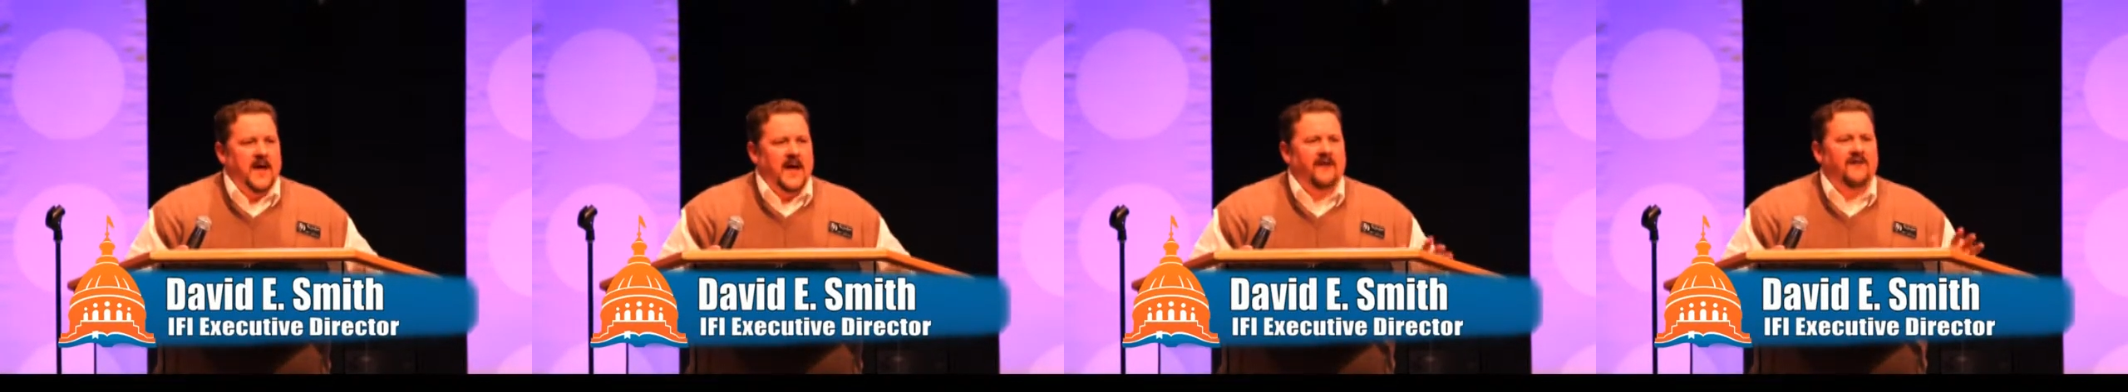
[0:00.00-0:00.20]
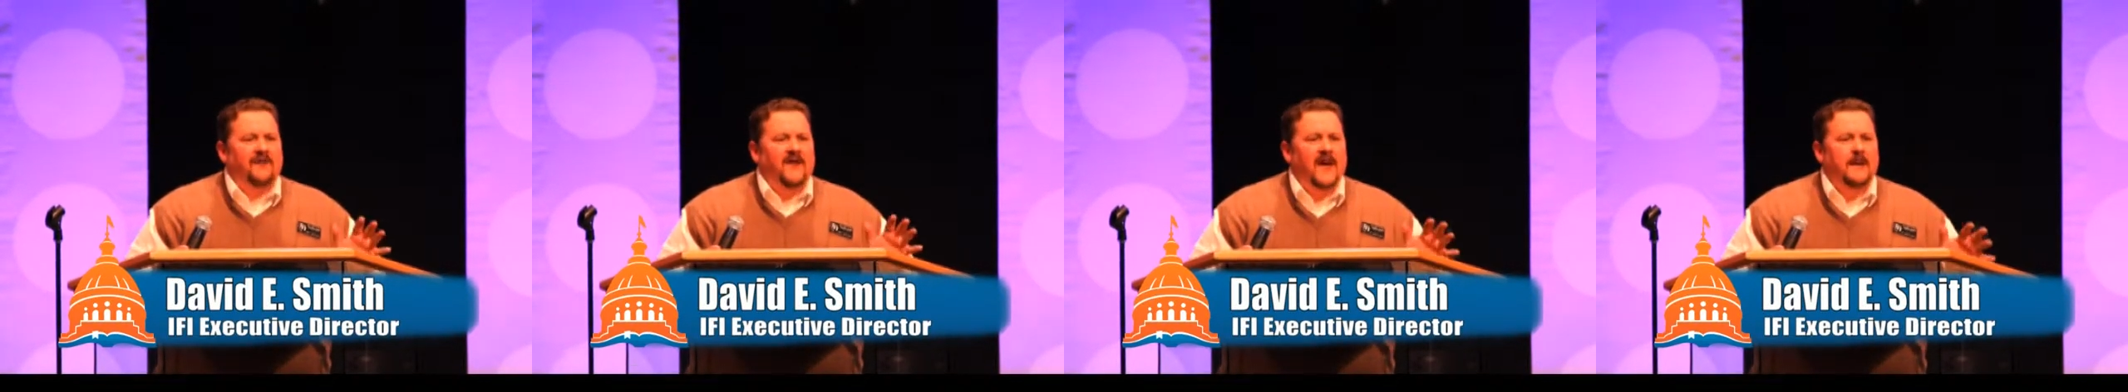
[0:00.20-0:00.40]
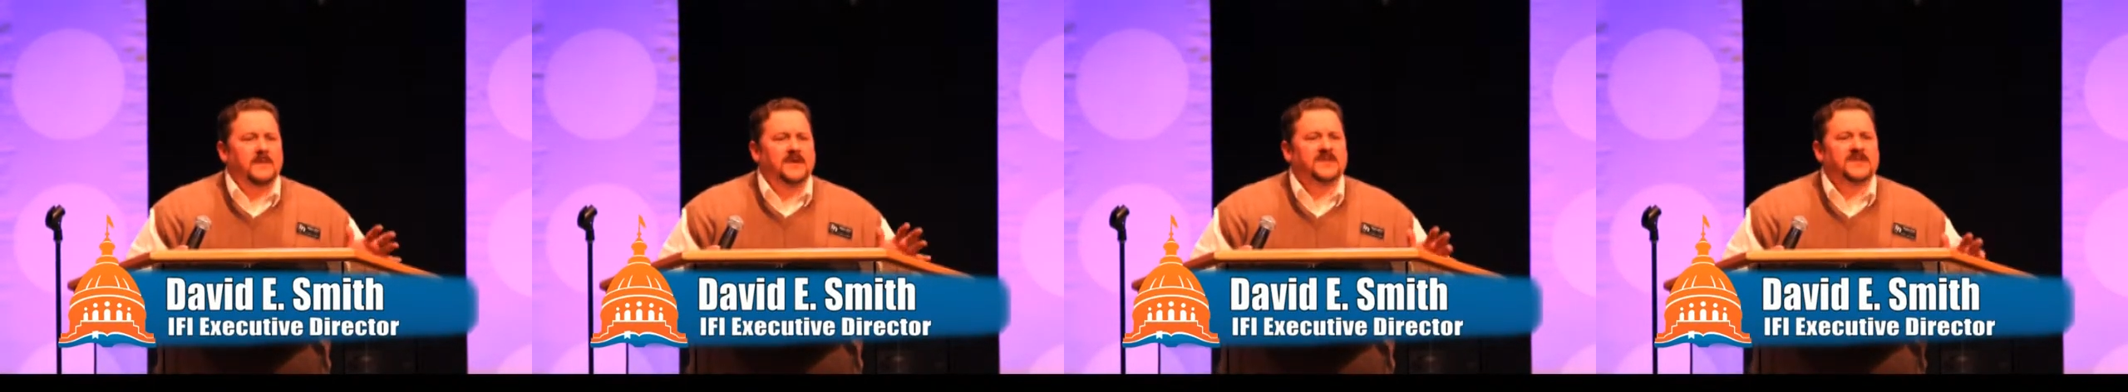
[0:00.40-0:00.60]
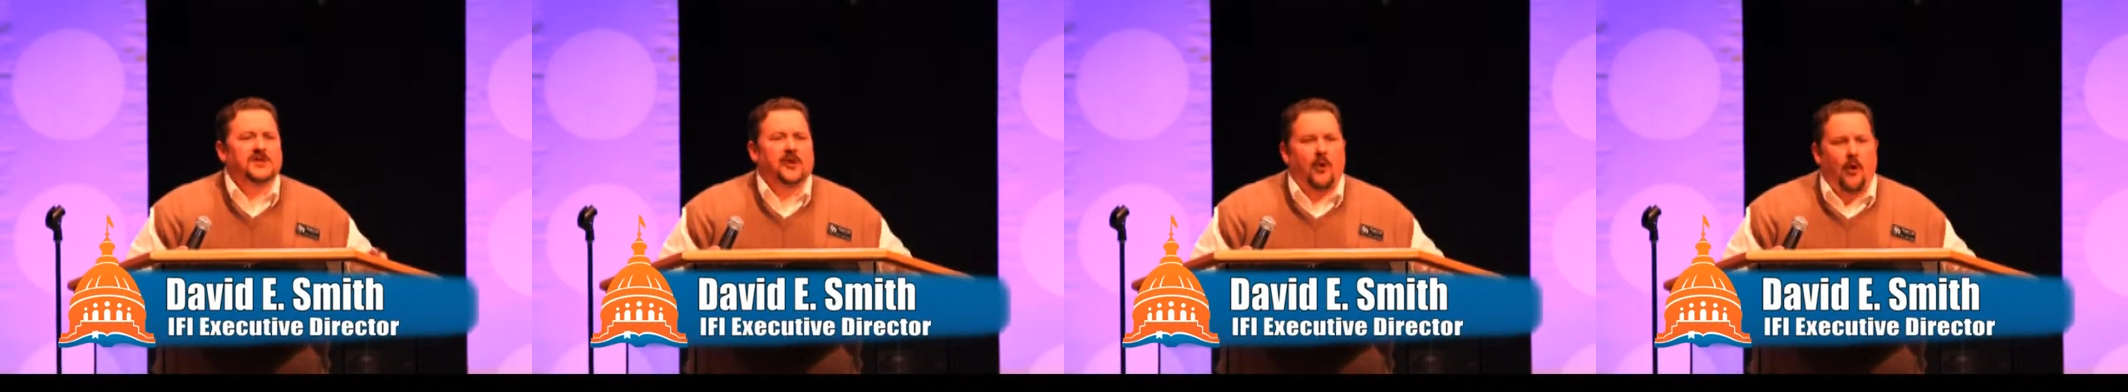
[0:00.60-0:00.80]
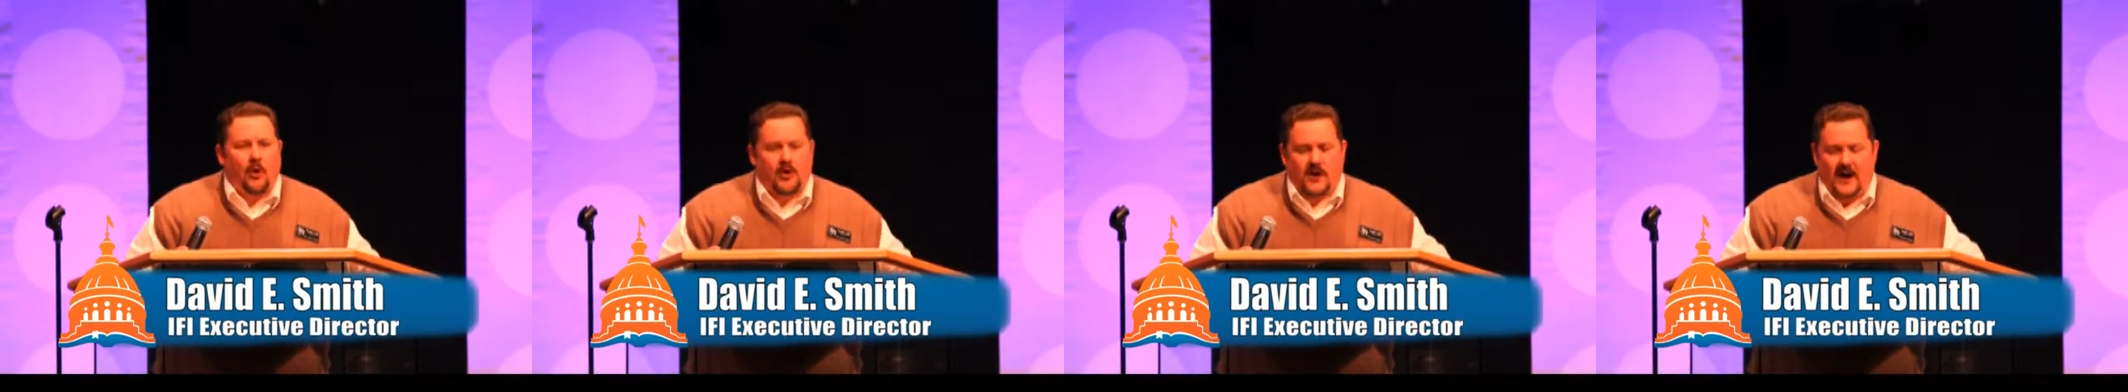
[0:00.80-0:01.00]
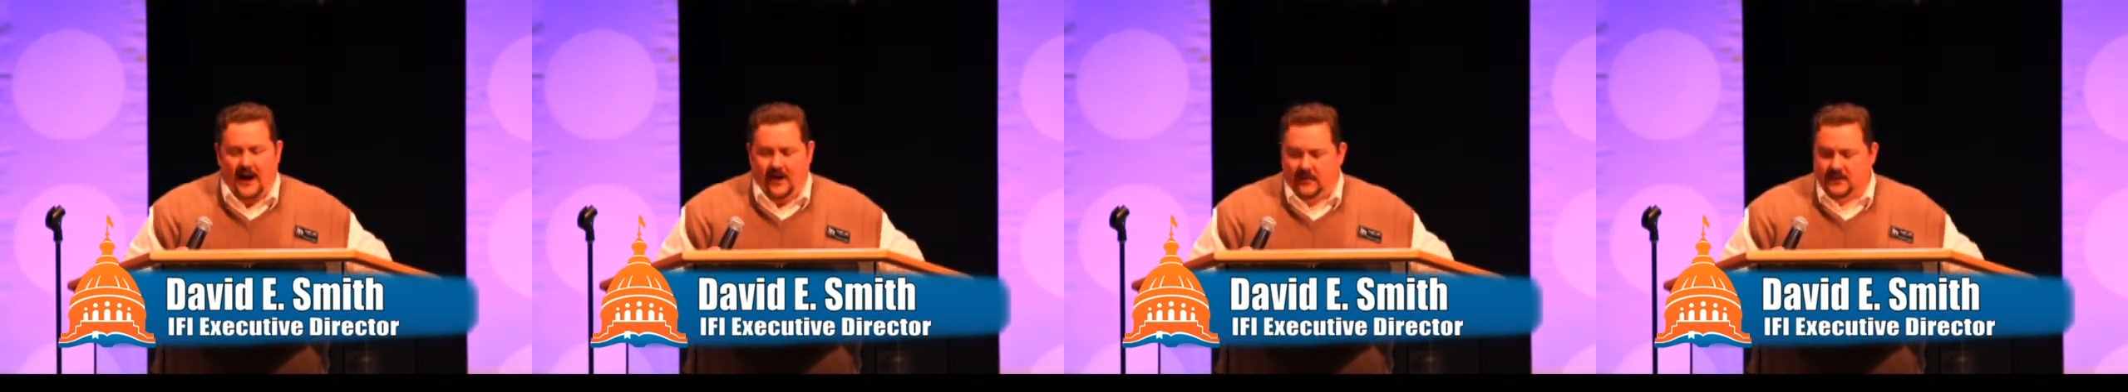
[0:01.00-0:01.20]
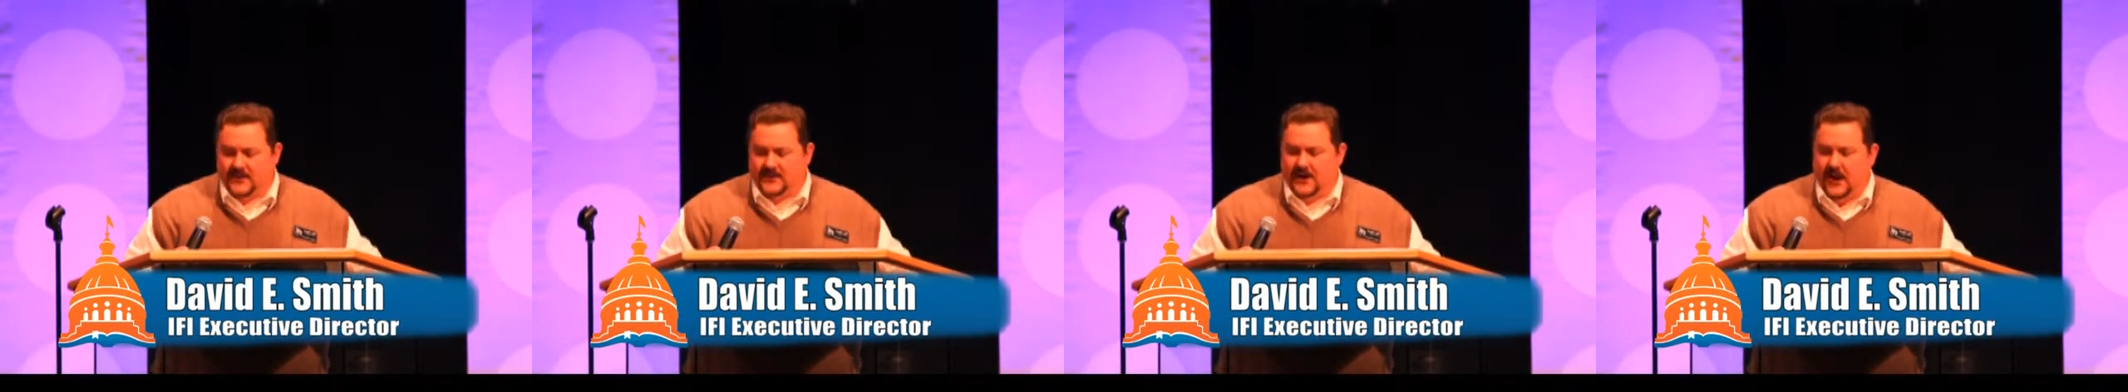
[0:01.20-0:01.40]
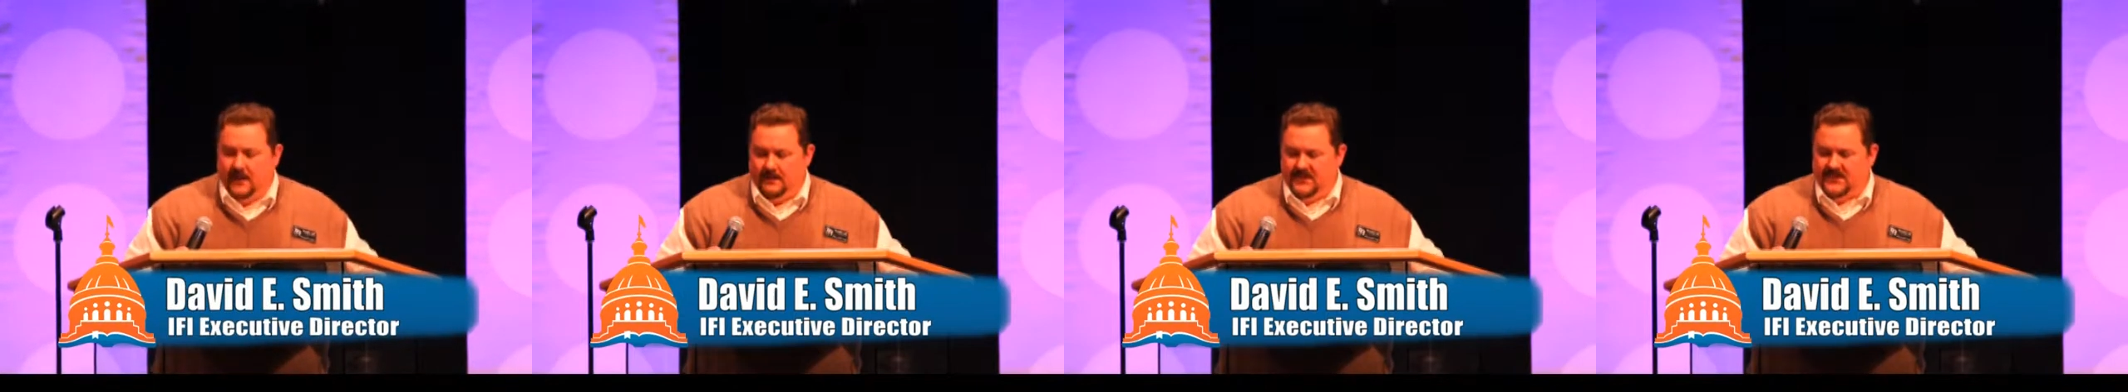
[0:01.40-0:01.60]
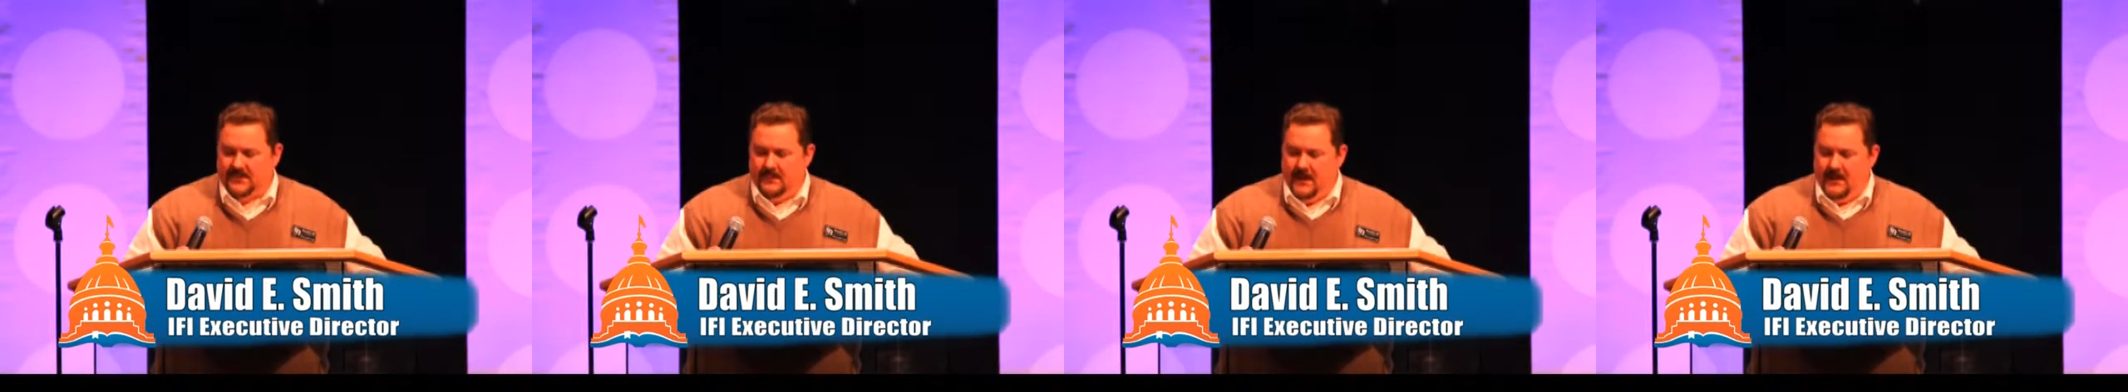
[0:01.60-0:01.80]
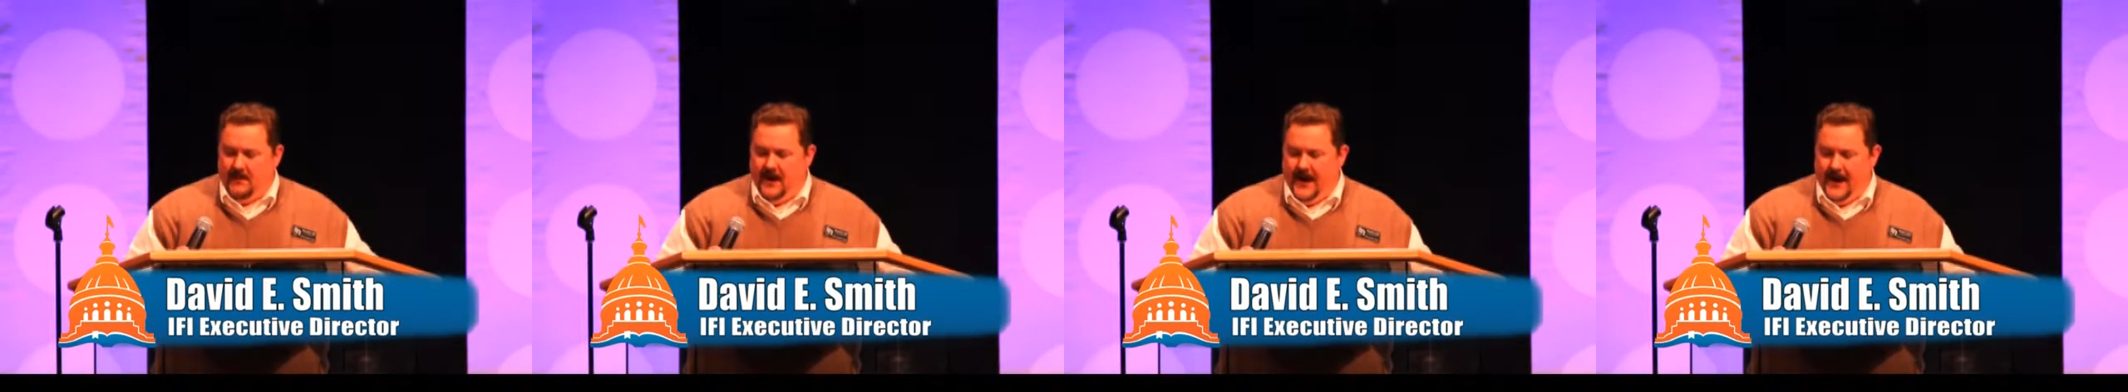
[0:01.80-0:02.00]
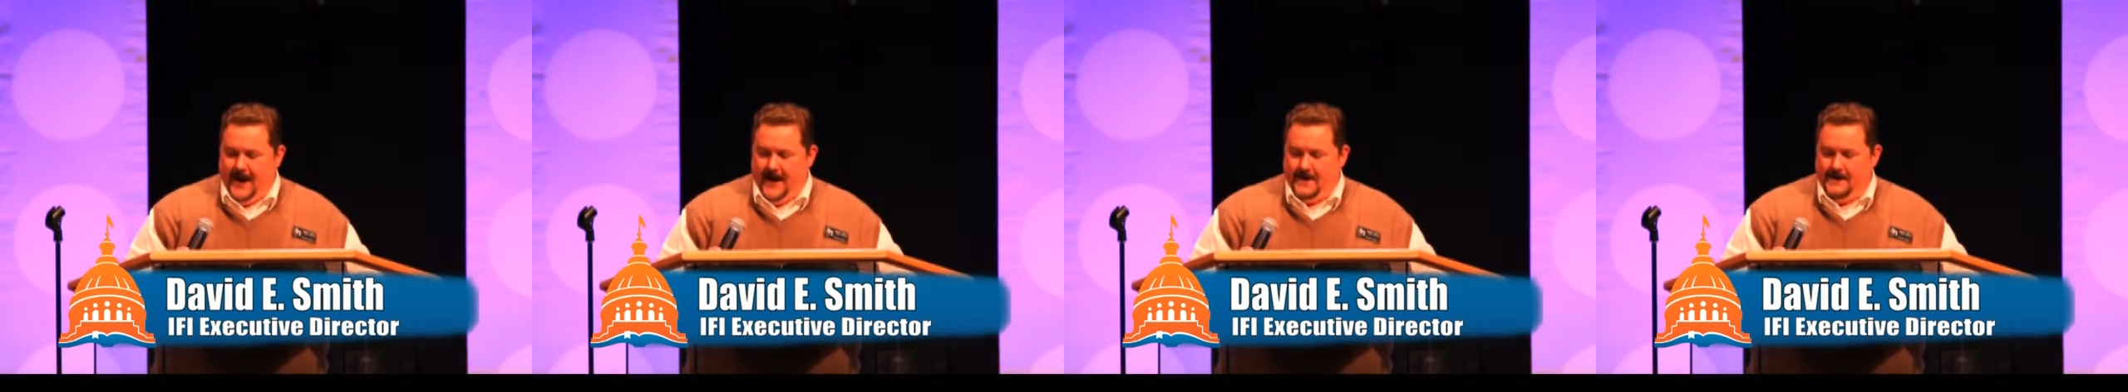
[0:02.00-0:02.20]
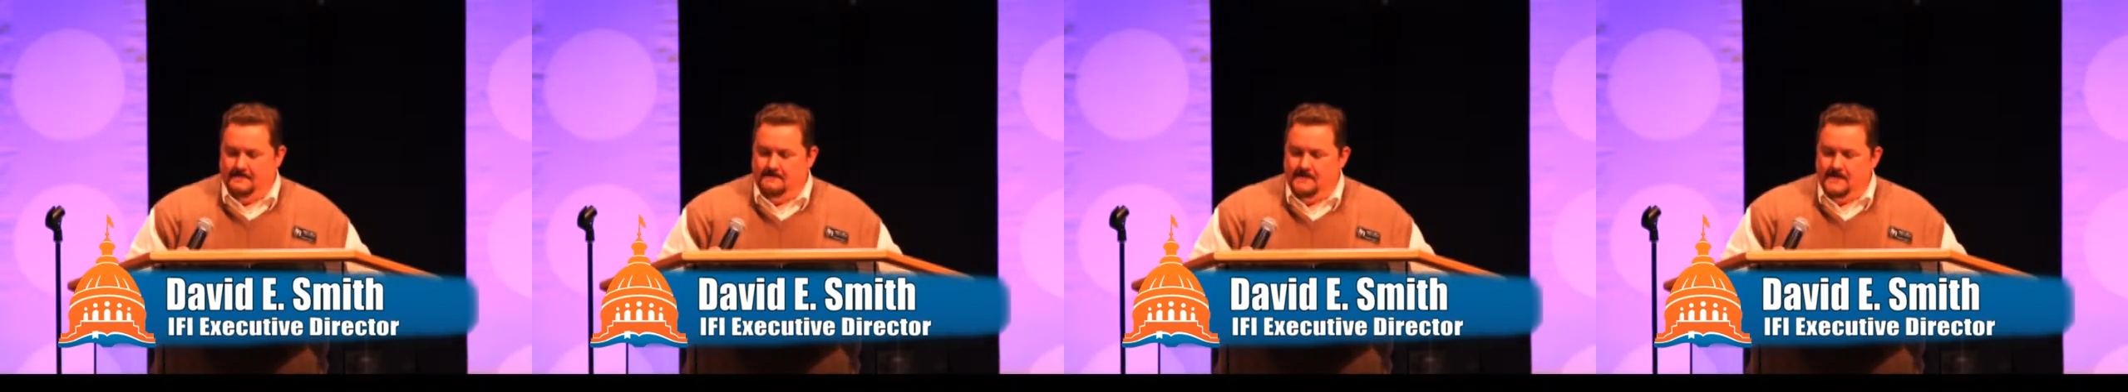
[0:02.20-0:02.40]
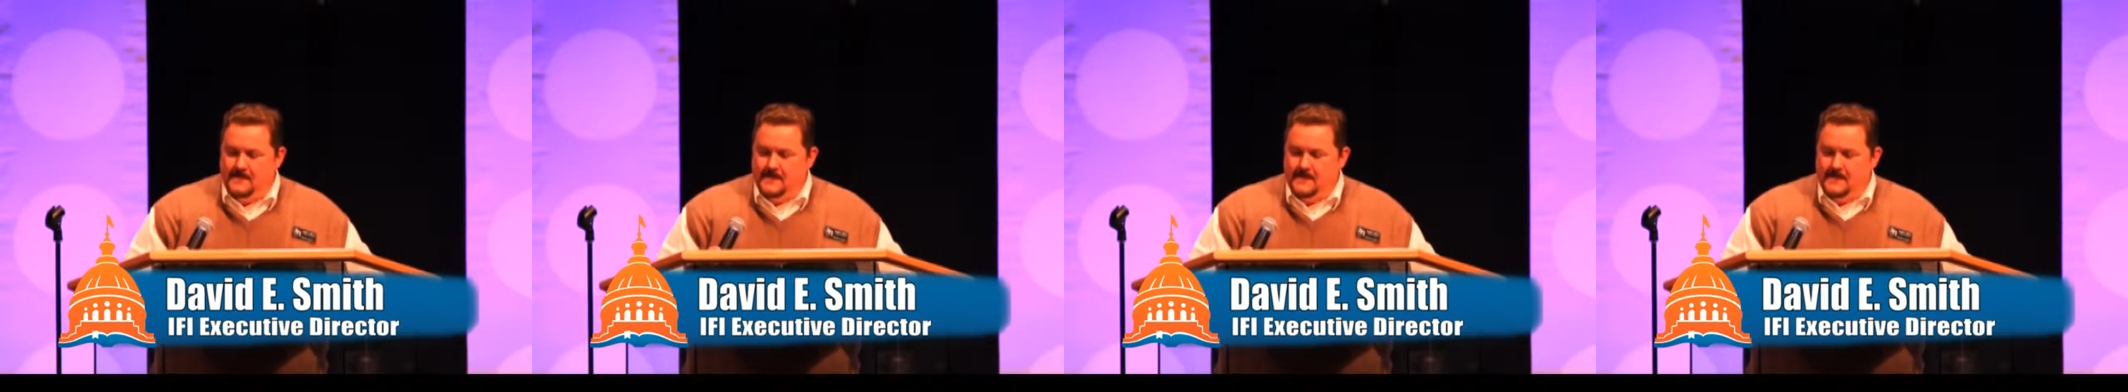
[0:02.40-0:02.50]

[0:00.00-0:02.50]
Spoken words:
a famous courthouse comes to my mind,